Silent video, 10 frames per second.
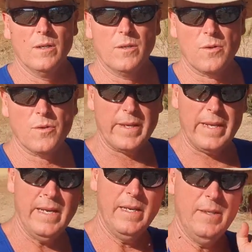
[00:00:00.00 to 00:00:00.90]

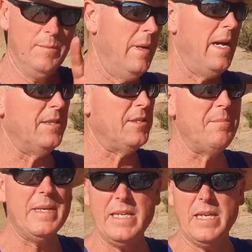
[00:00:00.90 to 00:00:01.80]
Alrighty, made it to
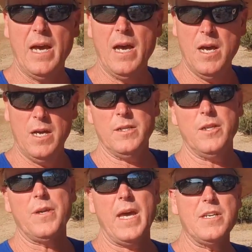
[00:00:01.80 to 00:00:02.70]
me
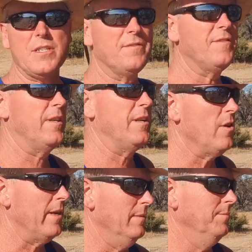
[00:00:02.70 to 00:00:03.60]
location for the
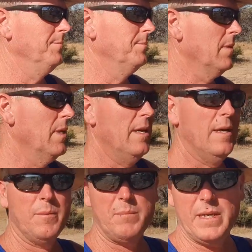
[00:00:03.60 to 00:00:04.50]
night.
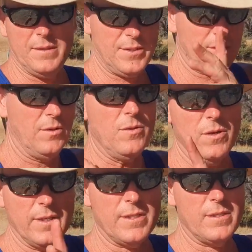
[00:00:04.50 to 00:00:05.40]
Man, it's so
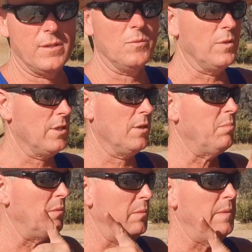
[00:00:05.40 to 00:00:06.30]
nice. I wish I could
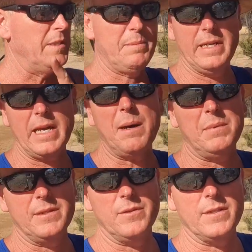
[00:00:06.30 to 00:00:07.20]
probably spend a
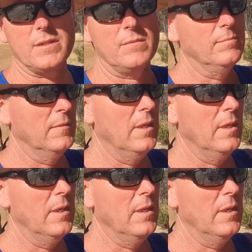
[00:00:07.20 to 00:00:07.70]
couple of nights.